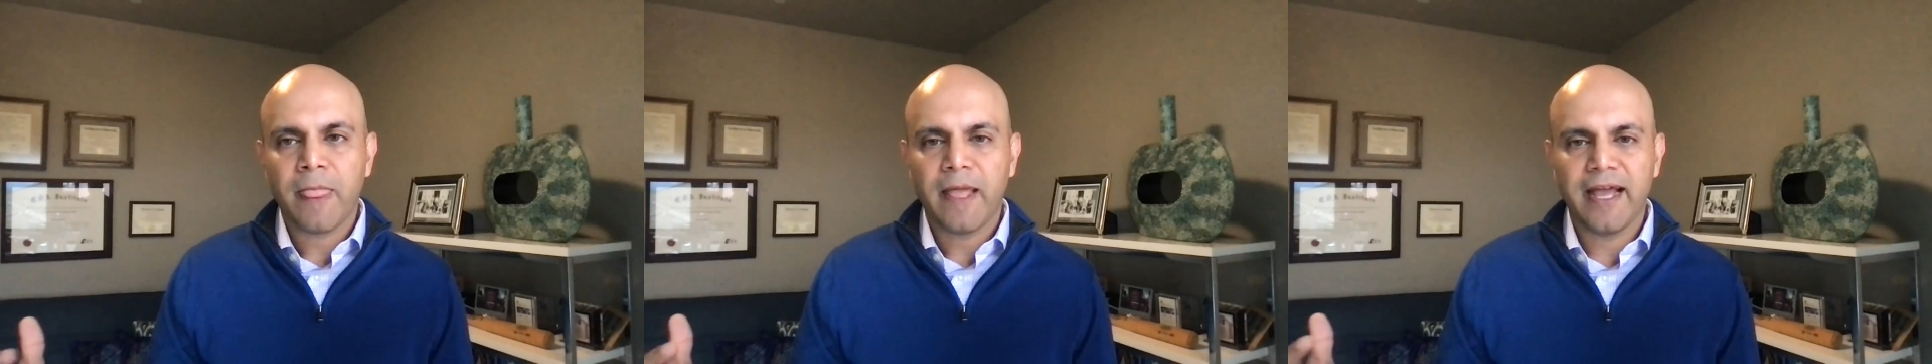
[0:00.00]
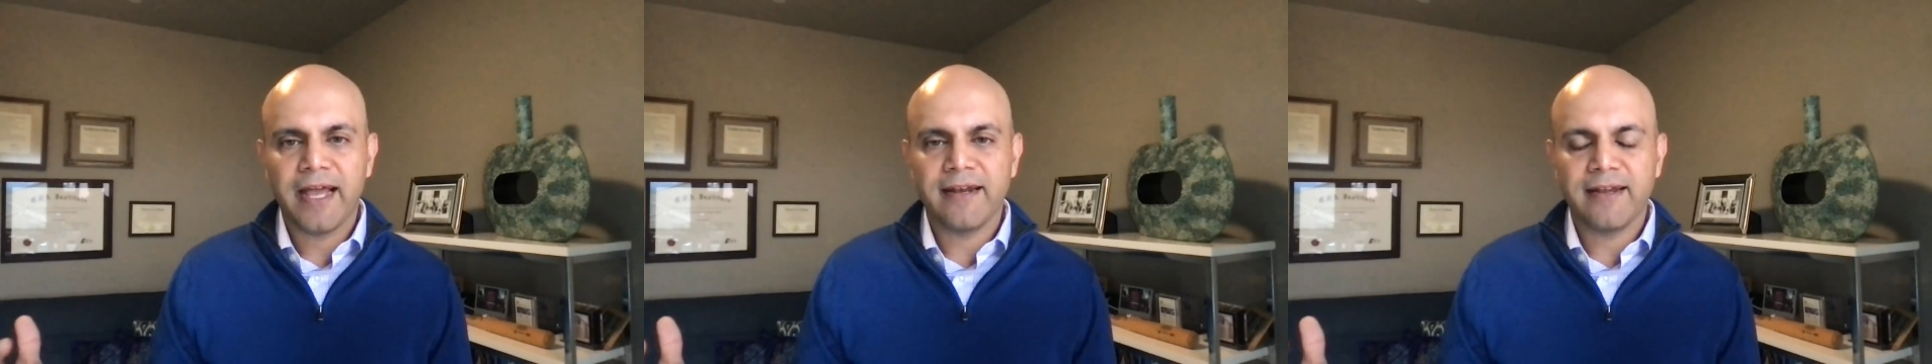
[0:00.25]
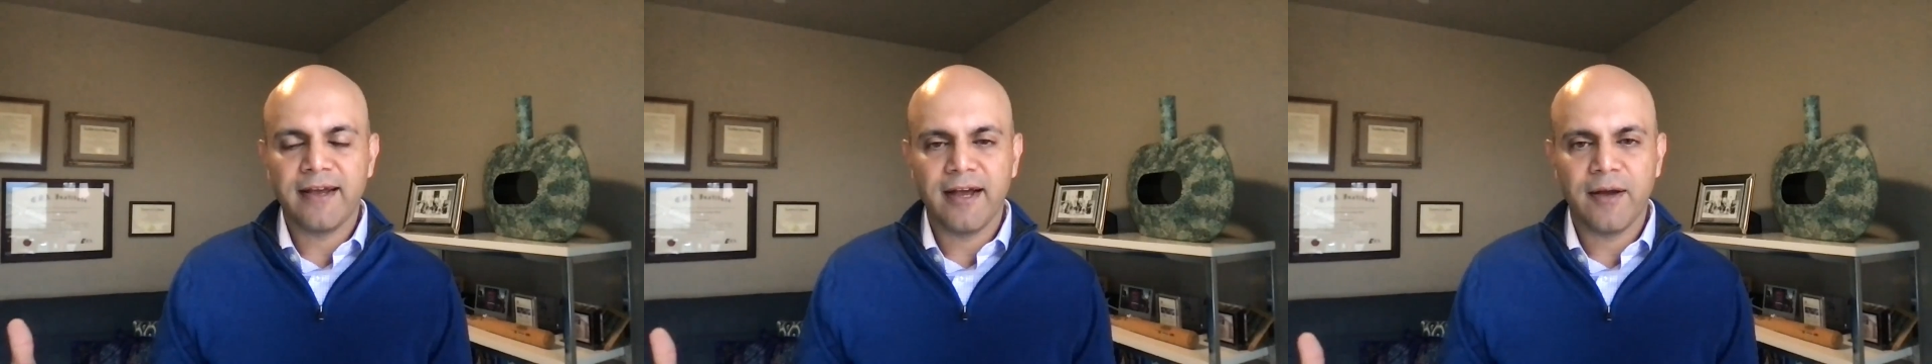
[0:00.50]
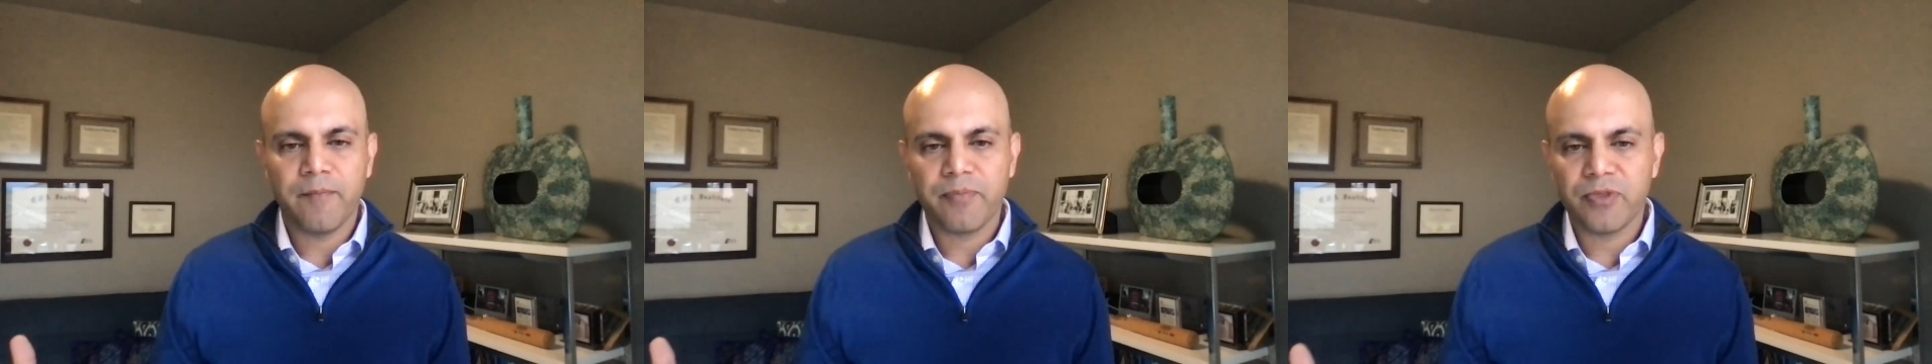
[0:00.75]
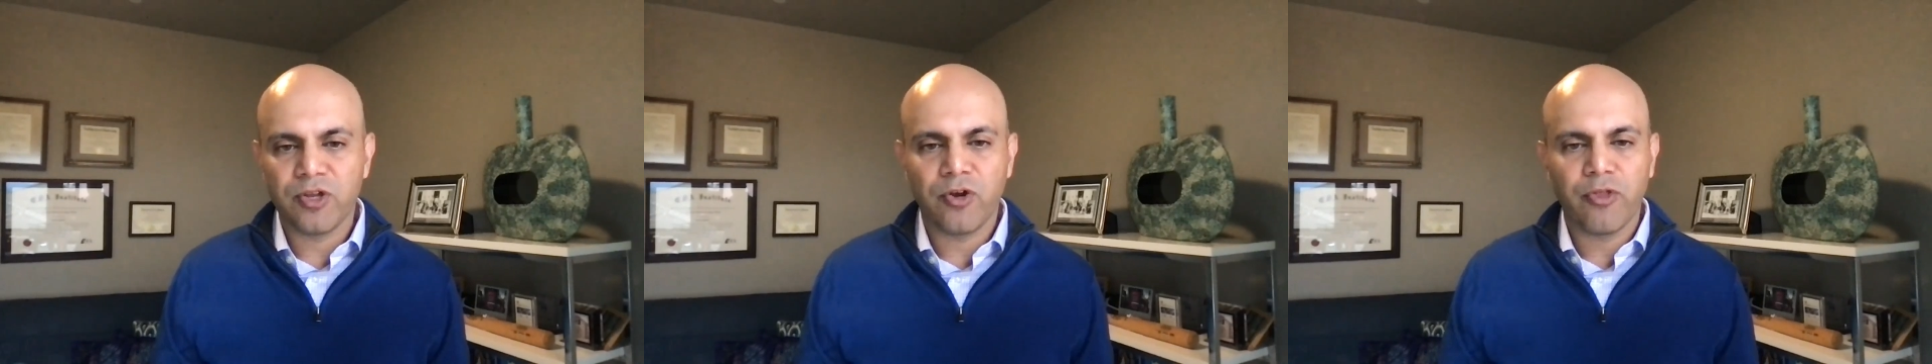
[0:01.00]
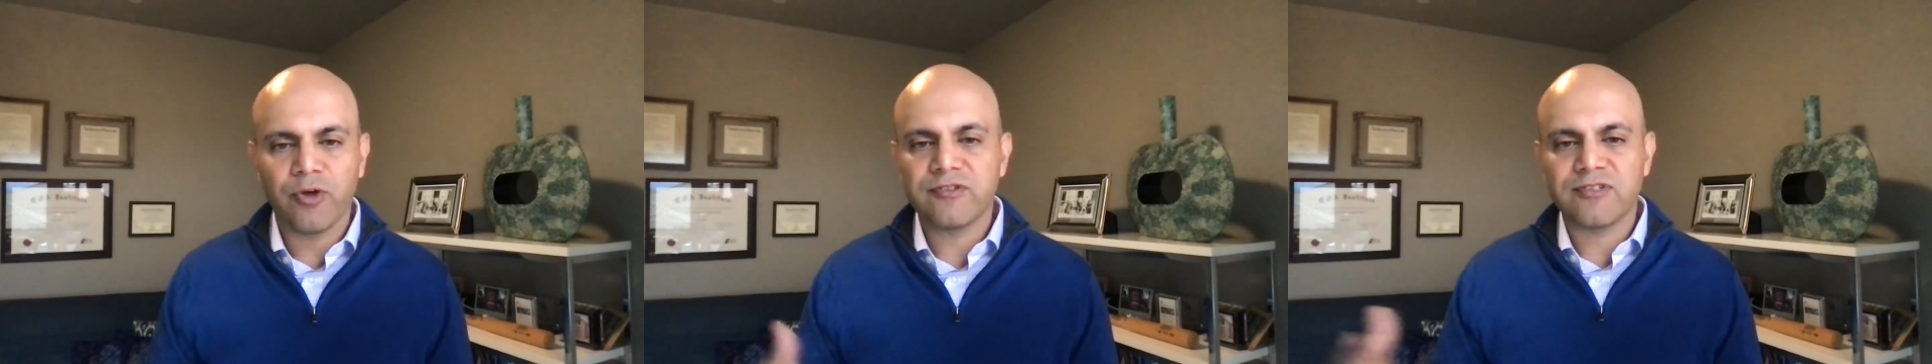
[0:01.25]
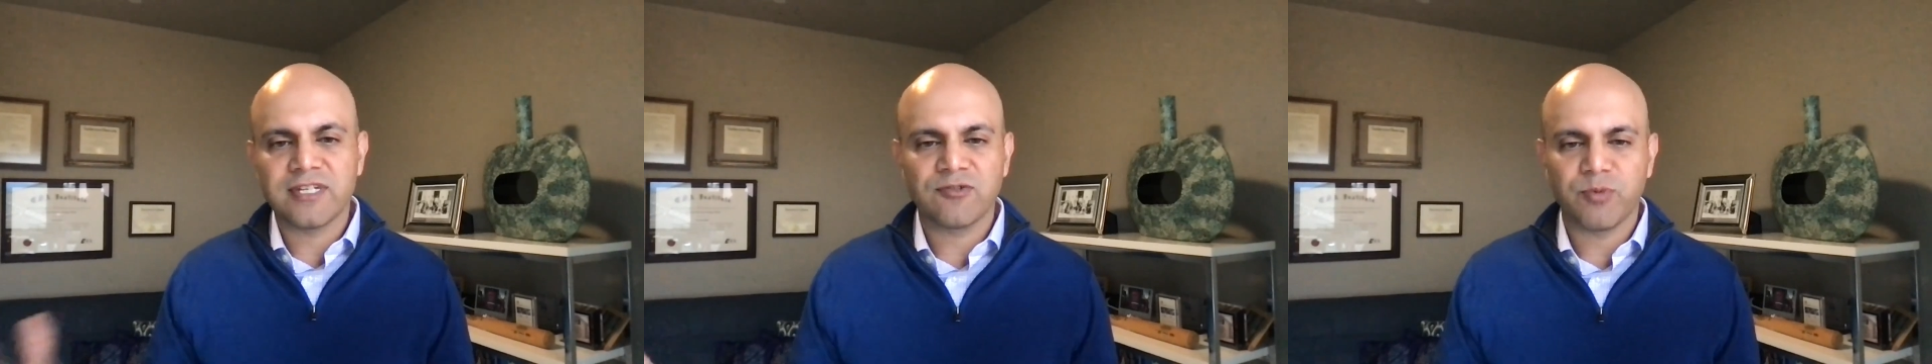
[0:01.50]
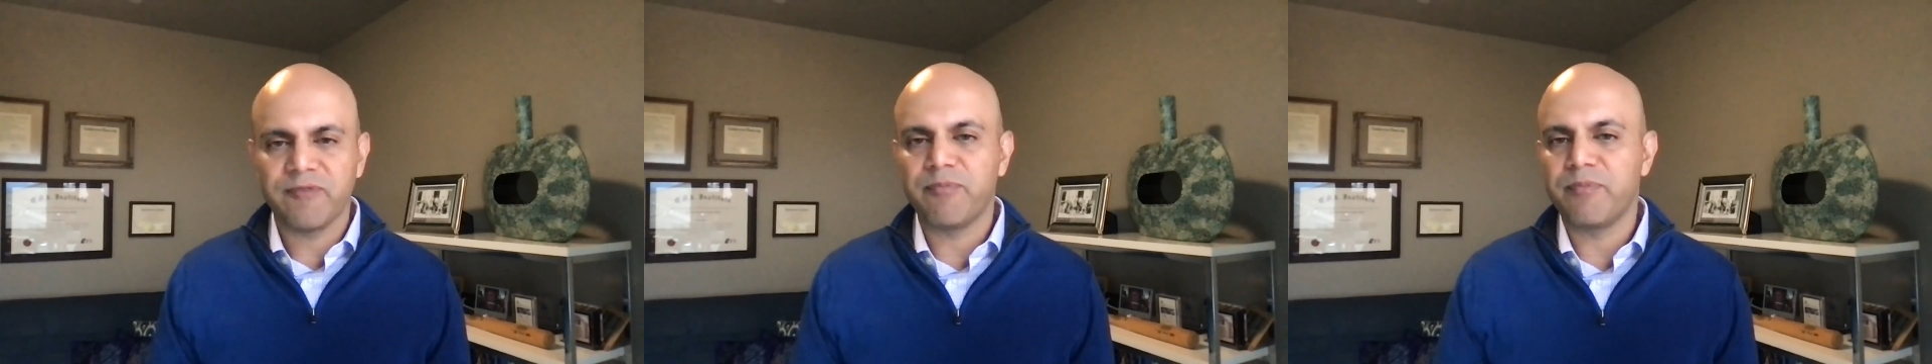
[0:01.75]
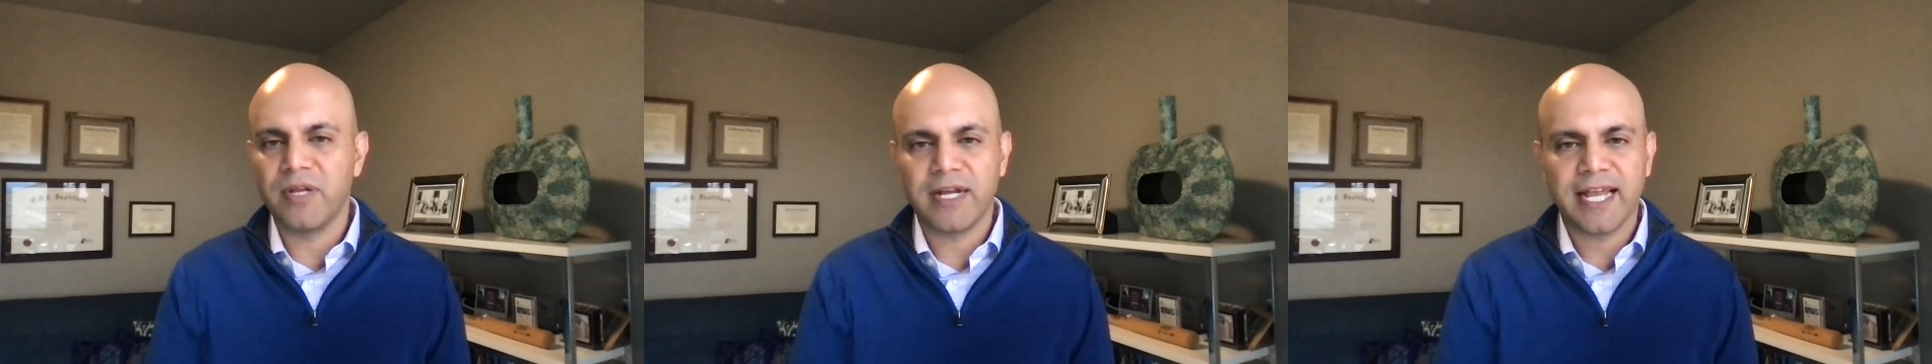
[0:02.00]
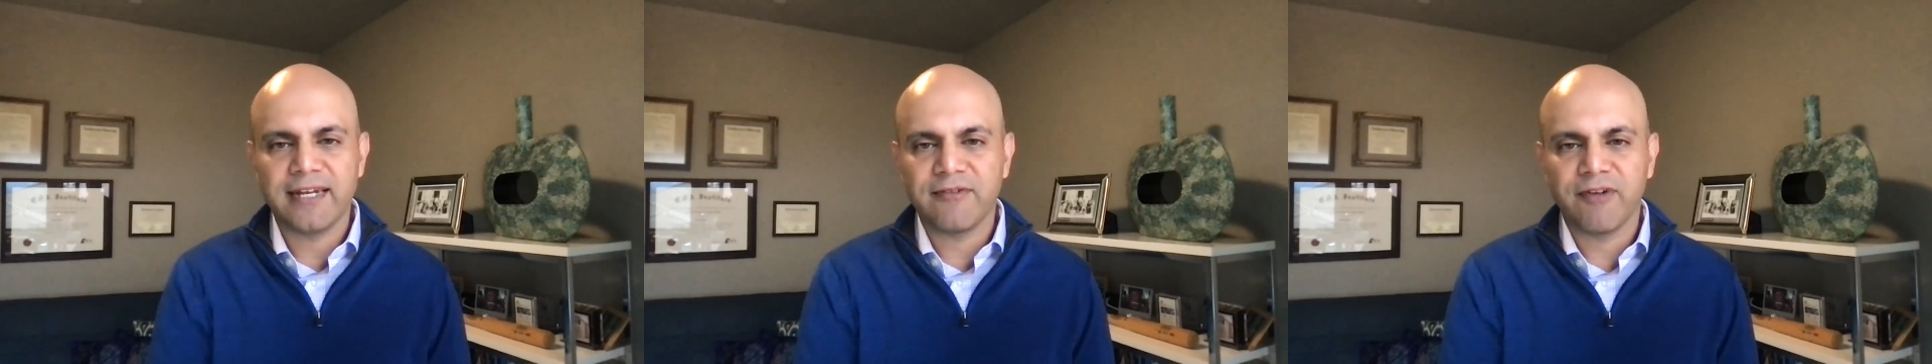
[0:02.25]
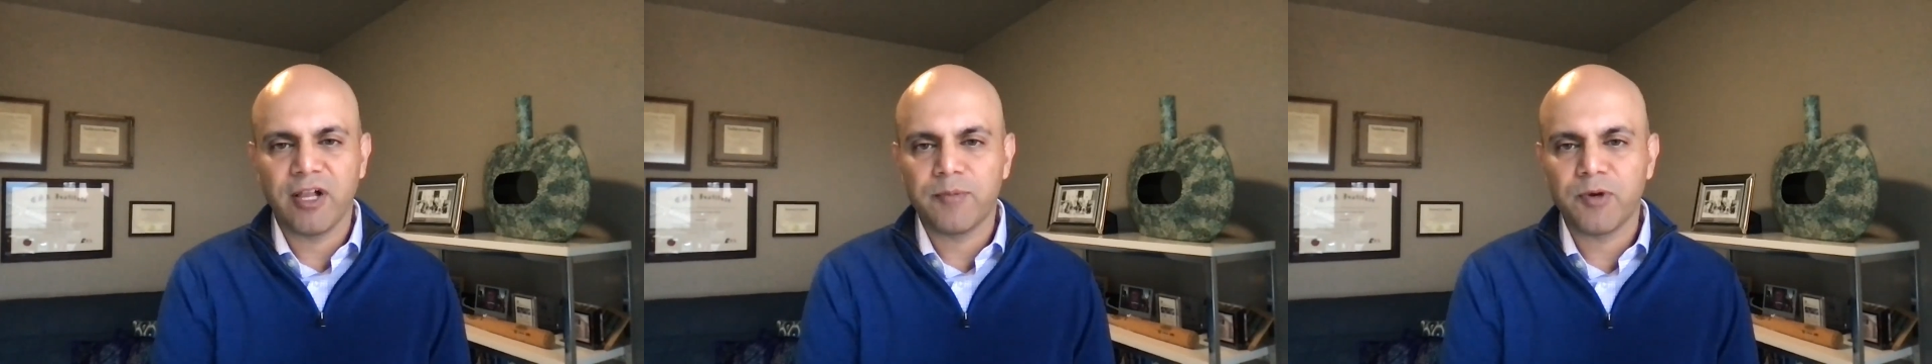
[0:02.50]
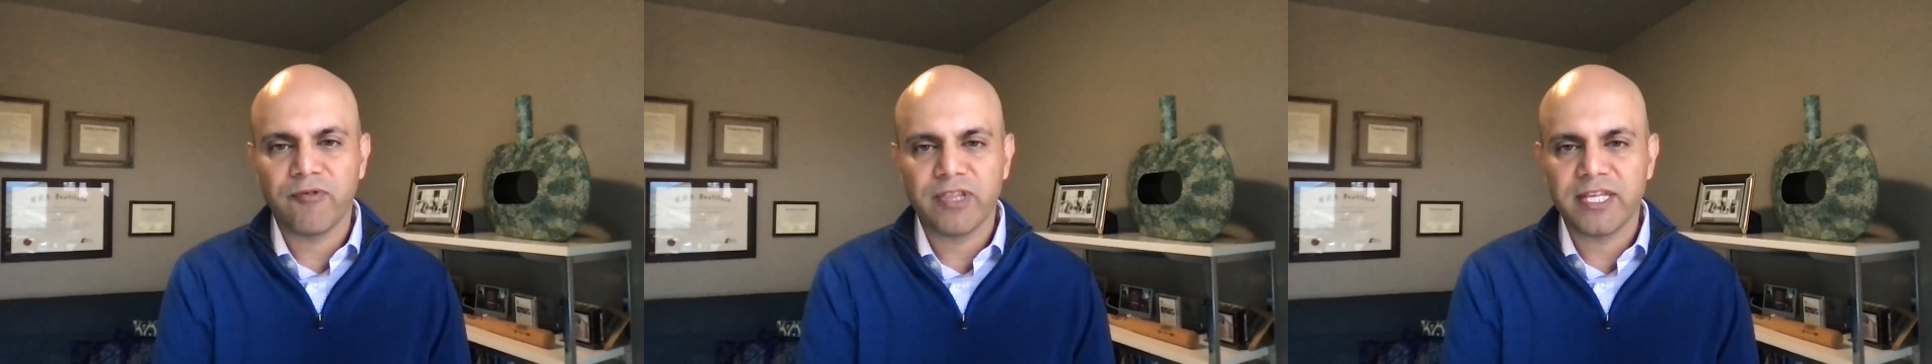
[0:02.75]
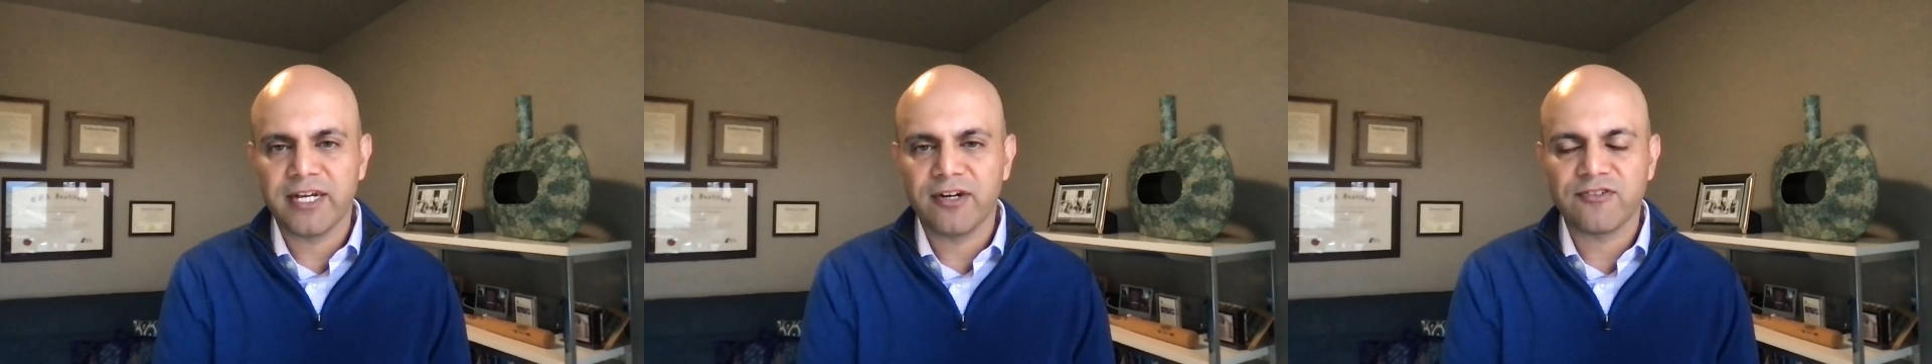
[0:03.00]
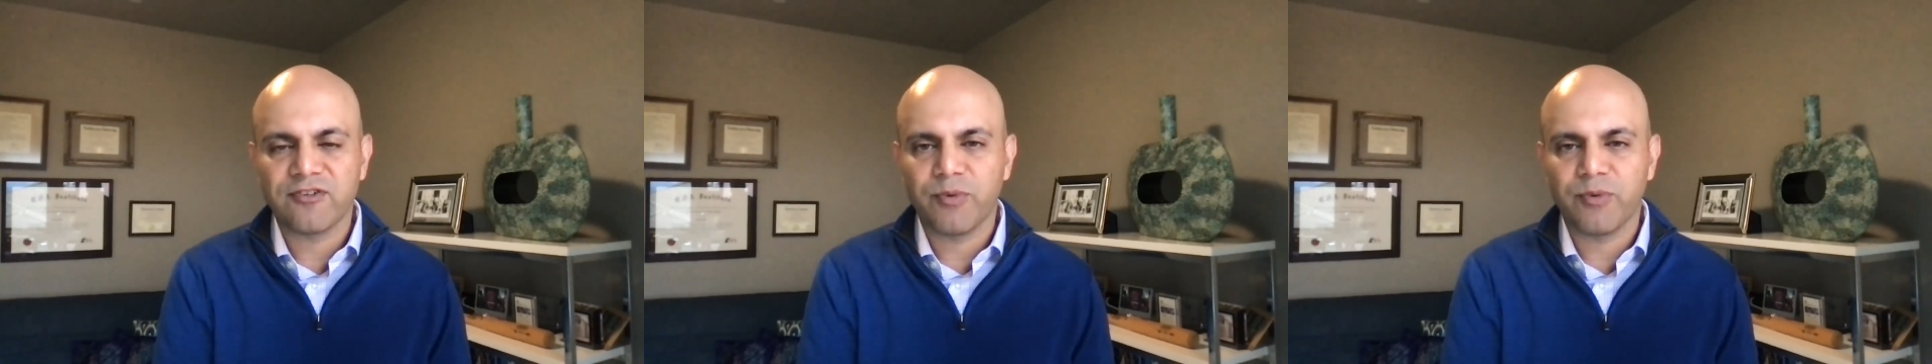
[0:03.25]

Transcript: And, those things we've, again, developed over the years.